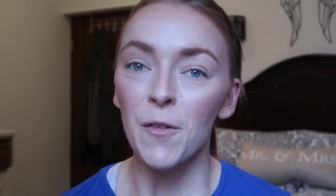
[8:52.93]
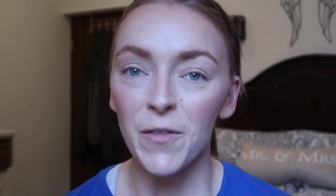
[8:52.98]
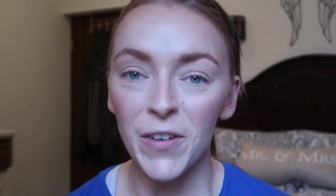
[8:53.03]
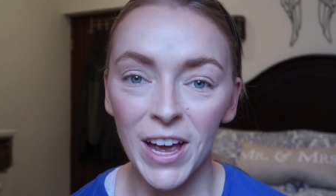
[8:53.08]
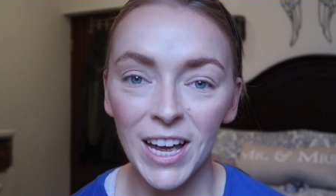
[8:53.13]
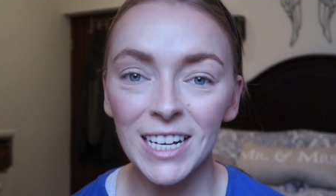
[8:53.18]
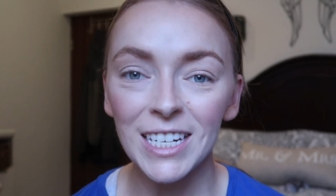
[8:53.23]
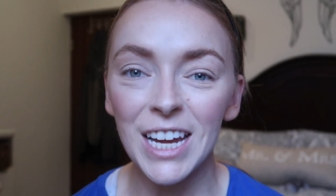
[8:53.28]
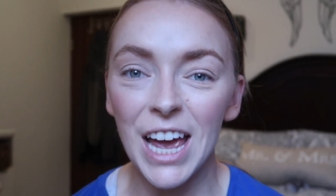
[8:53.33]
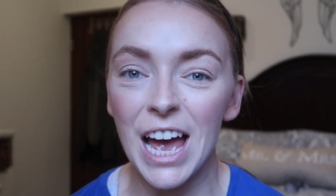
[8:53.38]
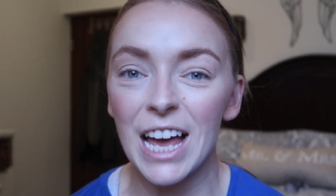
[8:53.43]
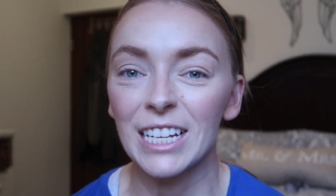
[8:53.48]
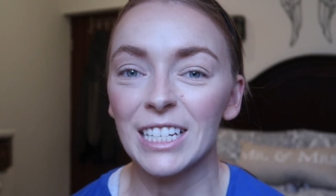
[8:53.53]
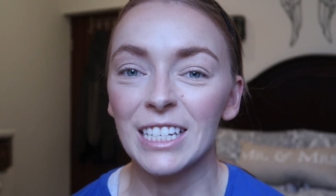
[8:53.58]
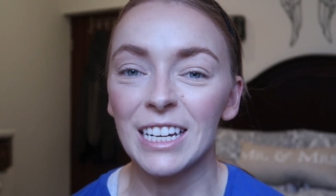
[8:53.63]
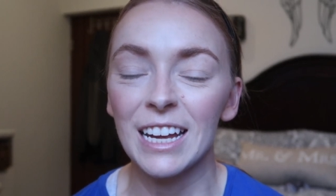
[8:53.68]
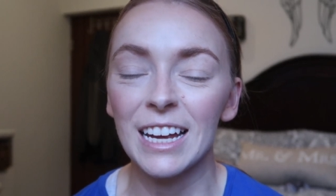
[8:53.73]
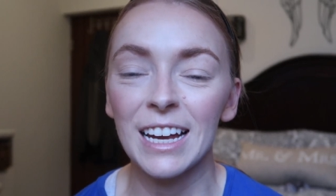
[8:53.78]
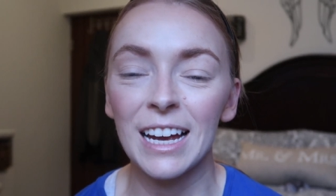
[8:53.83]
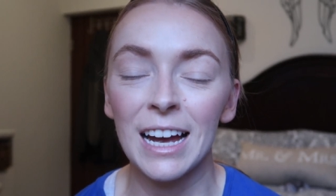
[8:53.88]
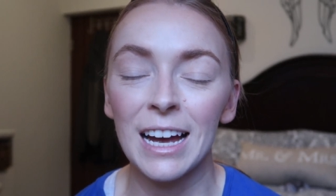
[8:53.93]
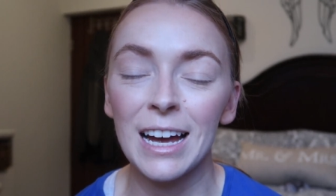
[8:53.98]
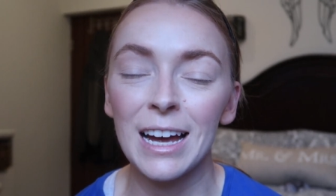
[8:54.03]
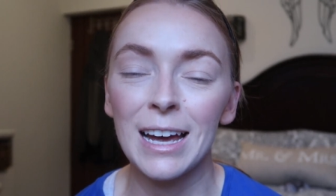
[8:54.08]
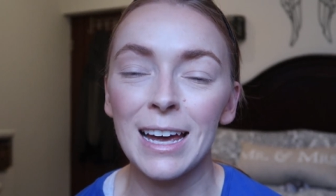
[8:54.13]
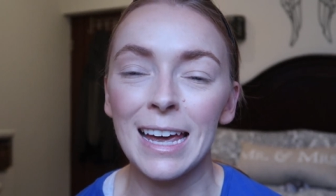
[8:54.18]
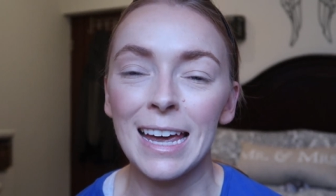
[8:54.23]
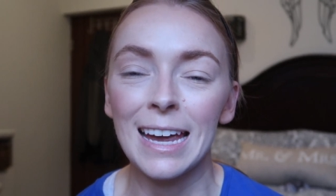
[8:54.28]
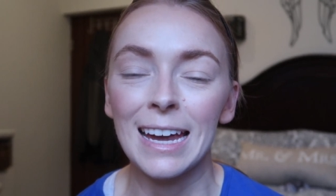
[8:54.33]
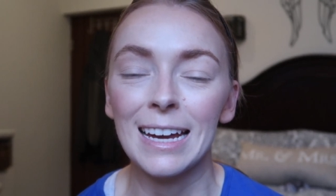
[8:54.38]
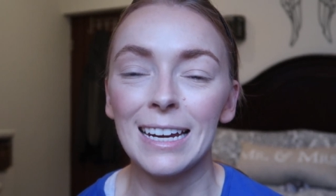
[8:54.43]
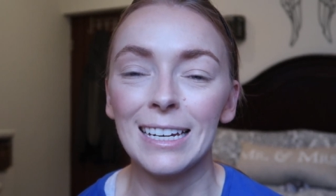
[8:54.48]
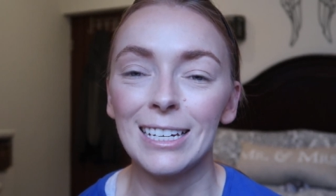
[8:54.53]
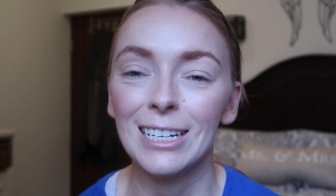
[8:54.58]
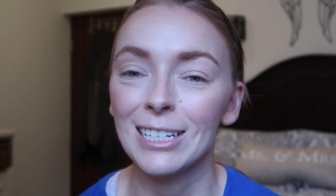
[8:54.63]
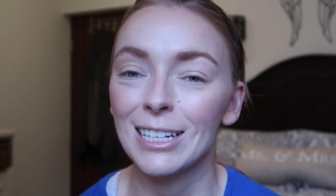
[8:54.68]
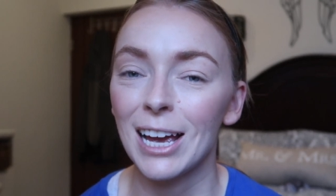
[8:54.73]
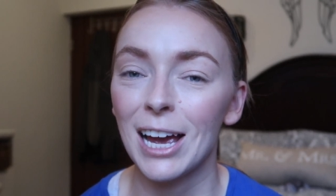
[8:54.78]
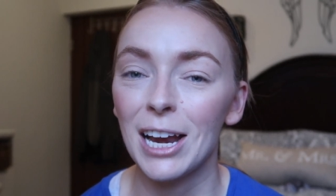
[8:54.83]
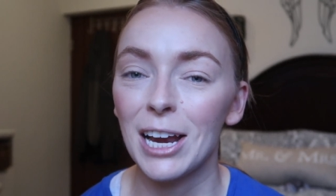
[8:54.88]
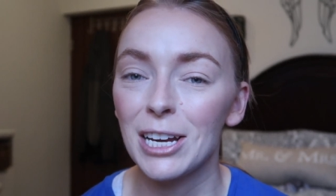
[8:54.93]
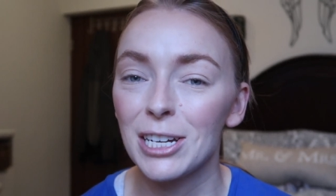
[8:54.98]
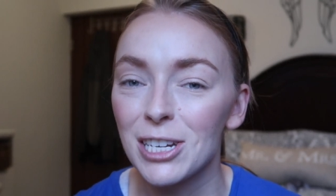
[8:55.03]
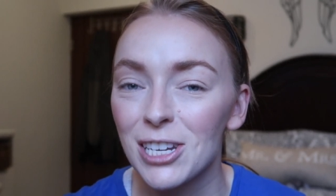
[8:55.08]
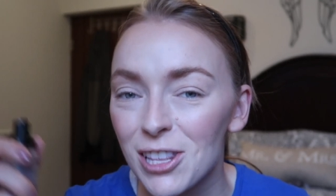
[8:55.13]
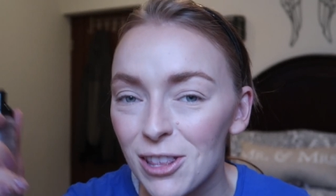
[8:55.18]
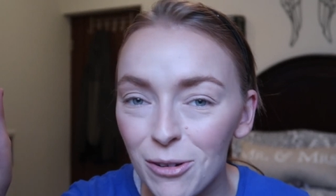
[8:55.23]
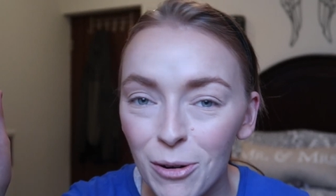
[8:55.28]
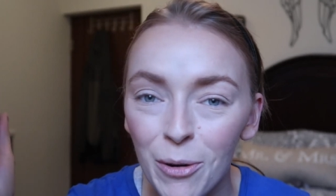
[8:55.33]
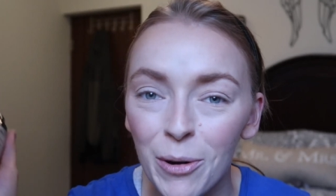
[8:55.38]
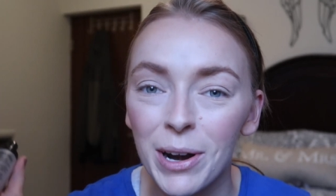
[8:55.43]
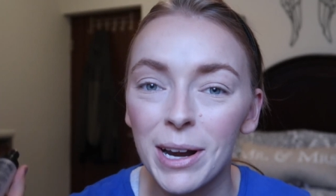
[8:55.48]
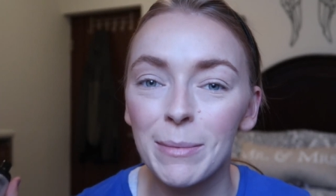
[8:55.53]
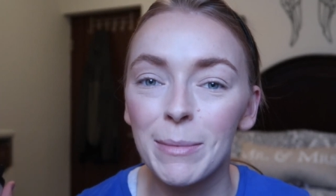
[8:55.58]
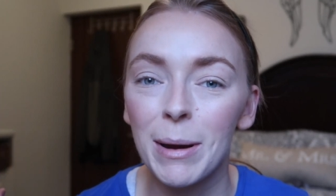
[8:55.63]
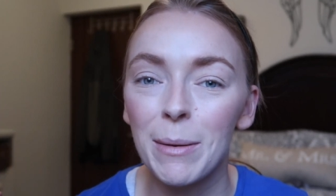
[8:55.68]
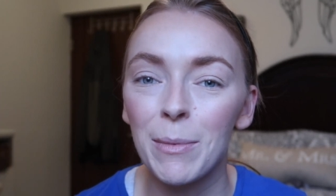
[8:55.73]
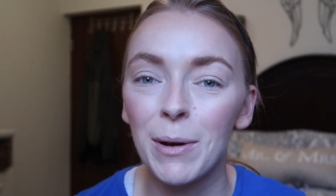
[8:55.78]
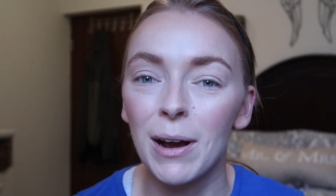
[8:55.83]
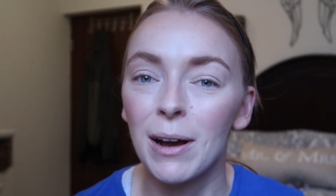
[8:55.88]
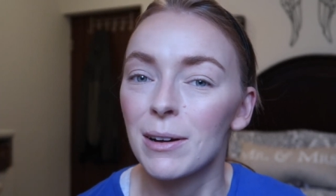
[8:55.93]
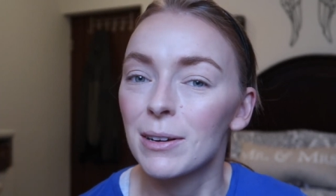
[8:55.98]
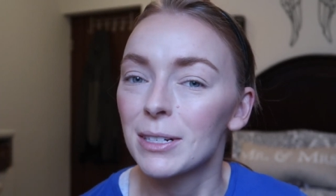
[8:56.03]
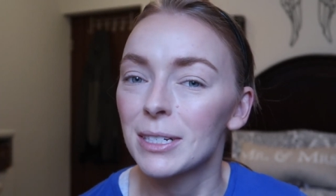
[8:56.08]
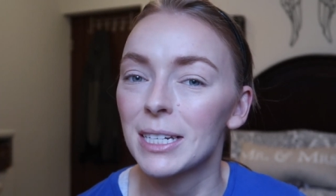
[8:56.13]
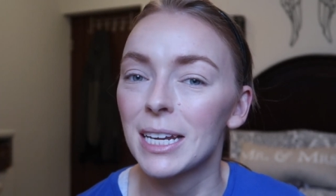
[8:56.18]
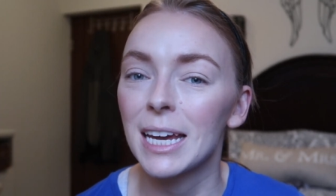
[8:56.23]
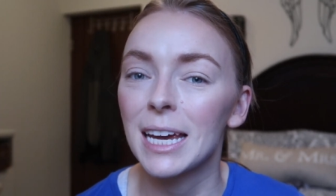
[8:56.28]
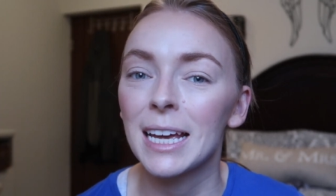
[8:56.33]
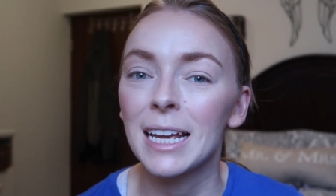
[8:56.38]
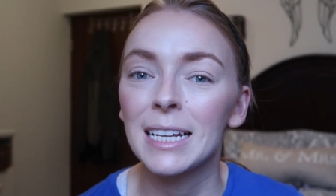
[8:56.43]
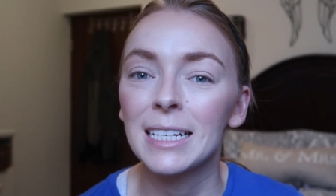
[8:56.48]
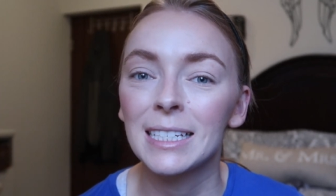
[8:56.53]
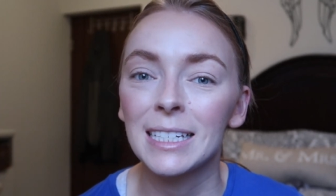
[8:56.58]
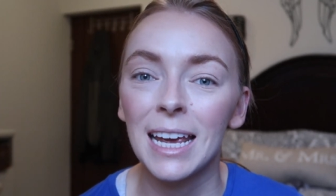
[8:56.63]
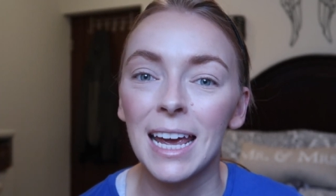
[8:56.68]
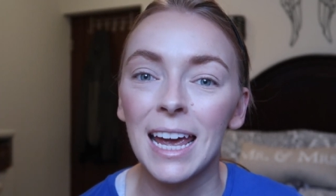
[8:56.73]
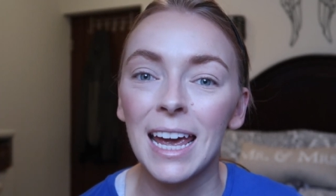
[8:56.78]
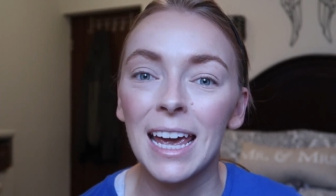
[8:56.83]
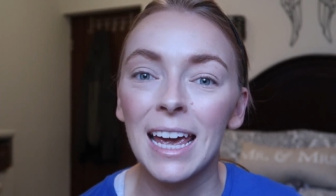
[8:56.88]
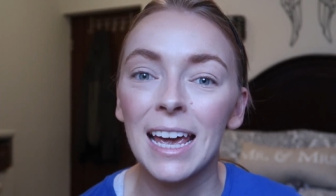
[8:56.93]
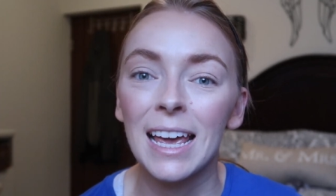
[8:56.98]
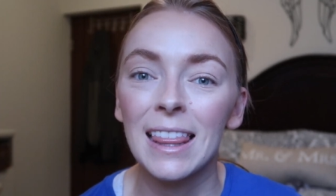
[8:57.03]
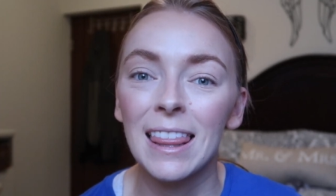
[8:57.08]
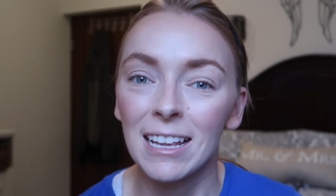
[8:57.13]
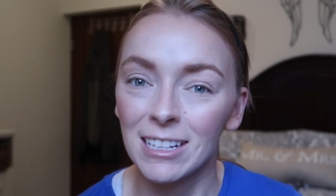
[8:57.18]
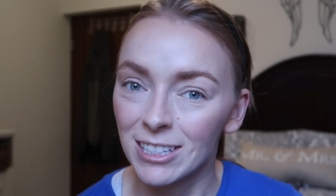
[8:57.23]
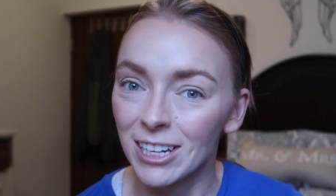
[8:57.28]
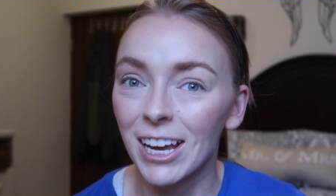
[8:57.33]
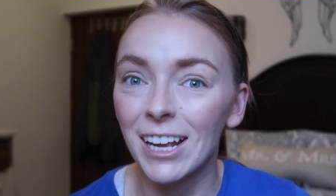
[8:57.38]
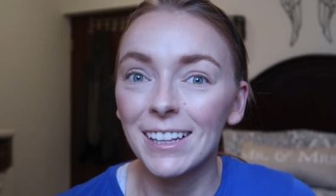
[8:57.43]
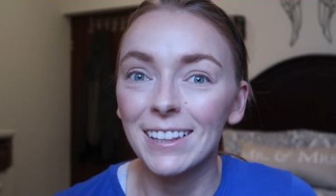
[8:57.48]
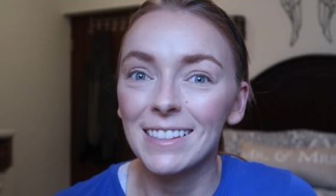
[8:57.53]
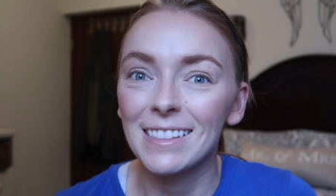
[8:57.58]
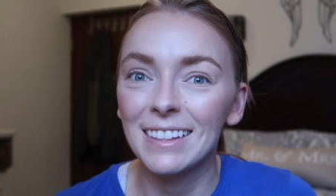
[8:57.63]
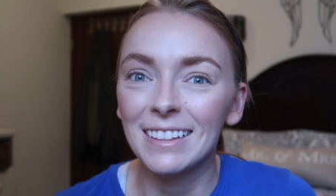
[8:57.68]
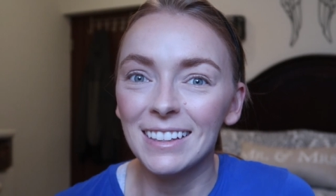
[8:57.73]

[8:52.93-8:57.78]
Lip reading: fantastic. I just kind of just throw it in my brows and say that's good.